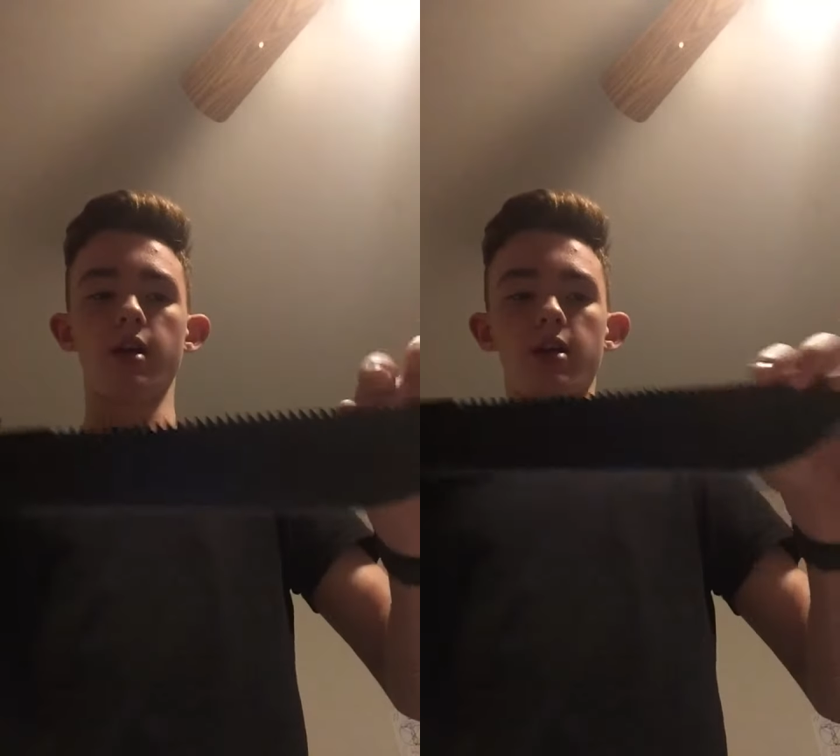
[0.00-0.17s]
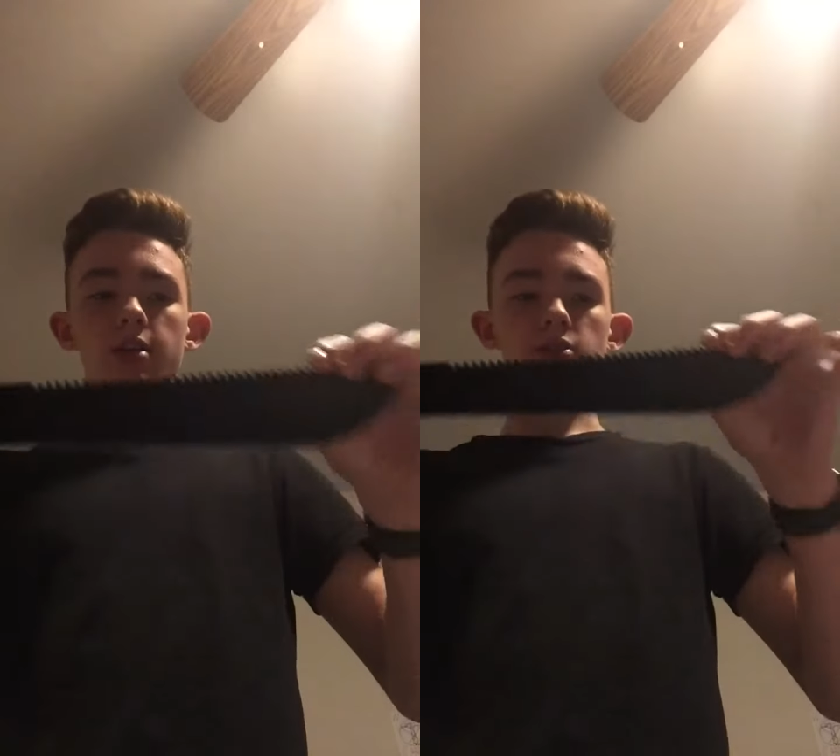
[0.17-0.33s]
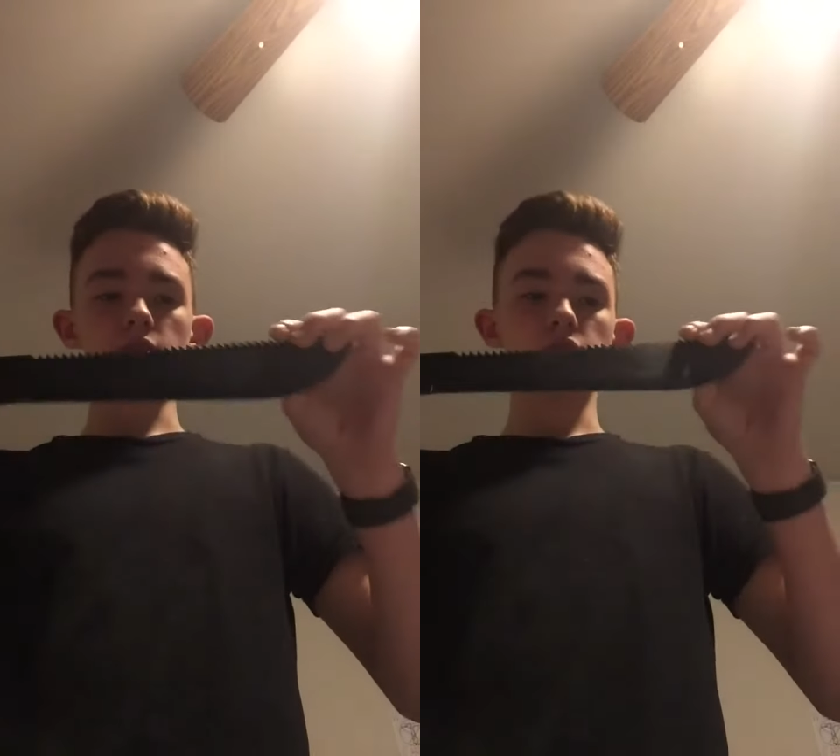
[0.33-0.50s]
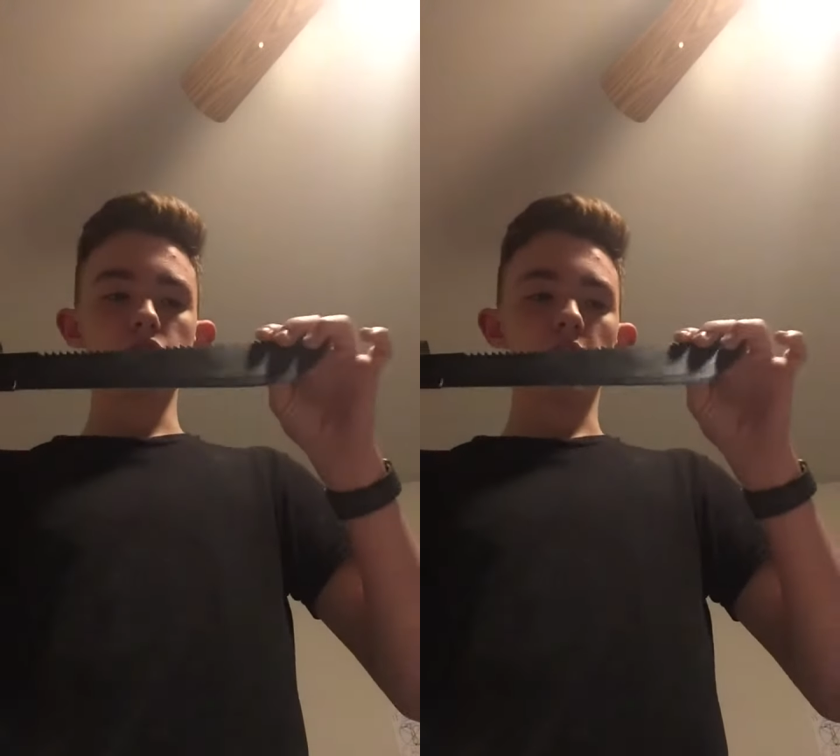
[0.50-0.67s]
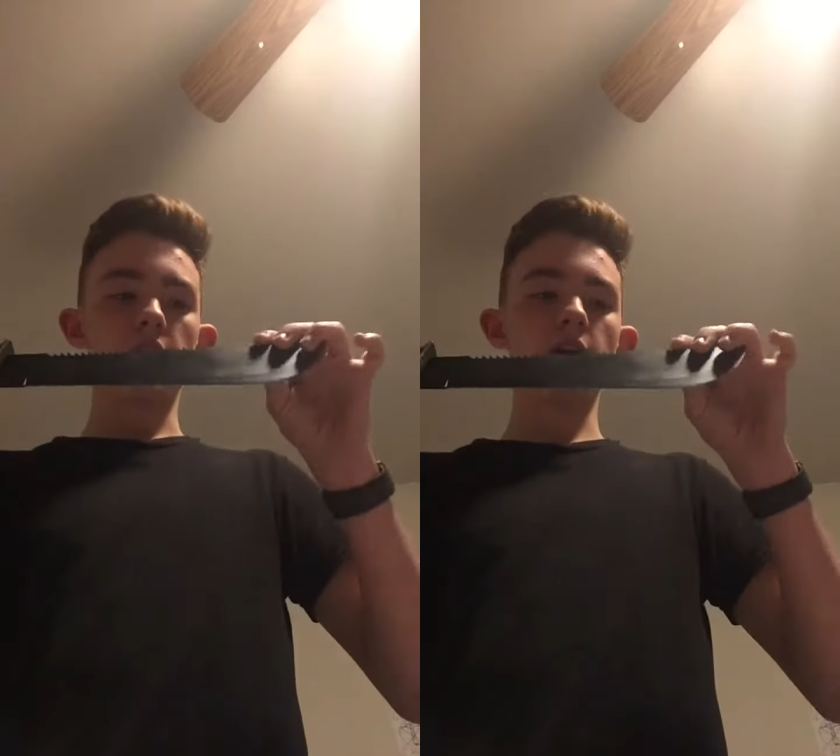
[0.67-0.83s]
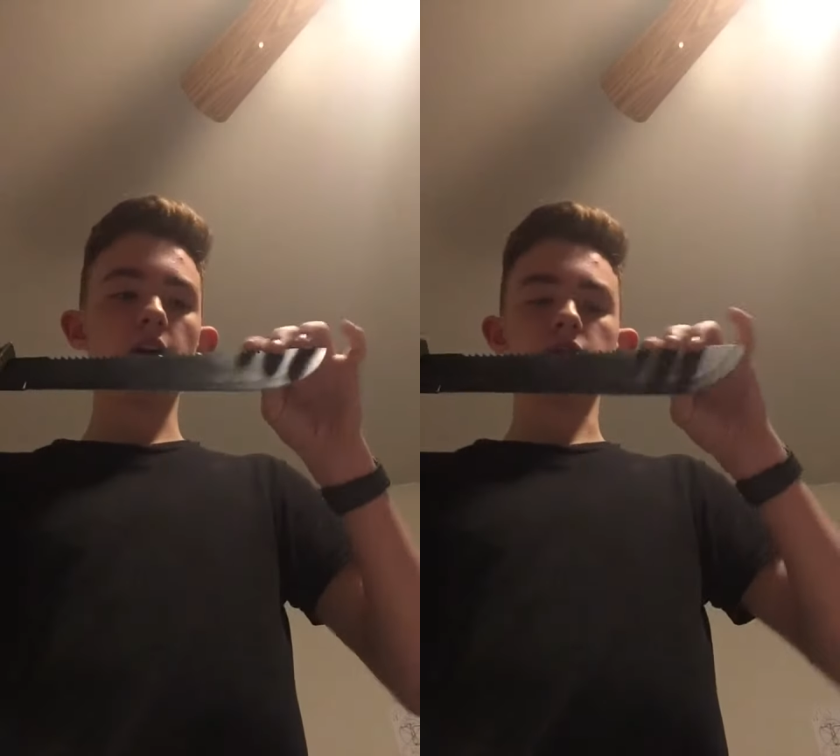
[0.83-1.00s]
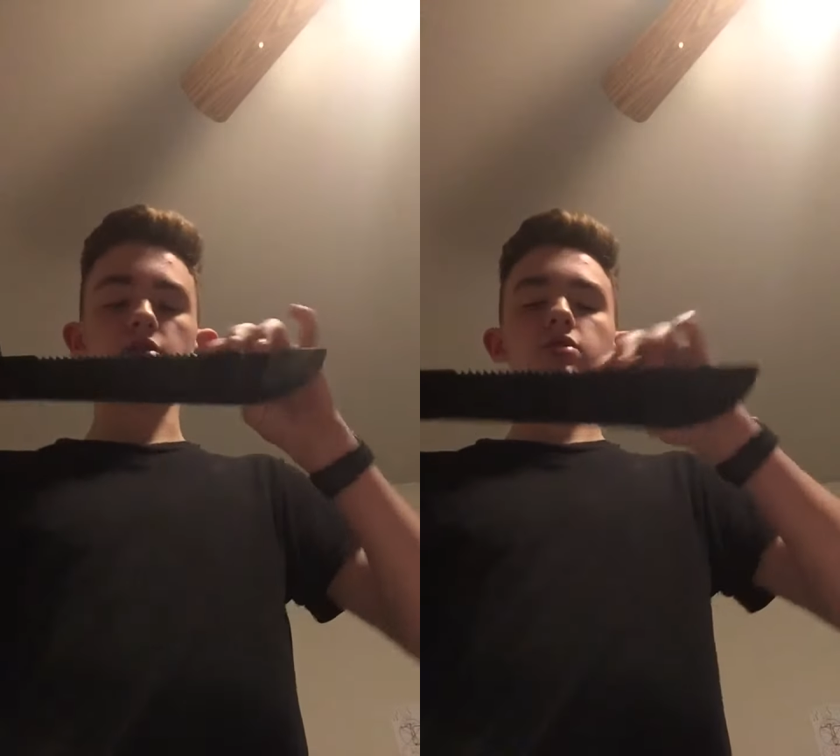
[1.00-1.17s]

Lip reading: and it's hella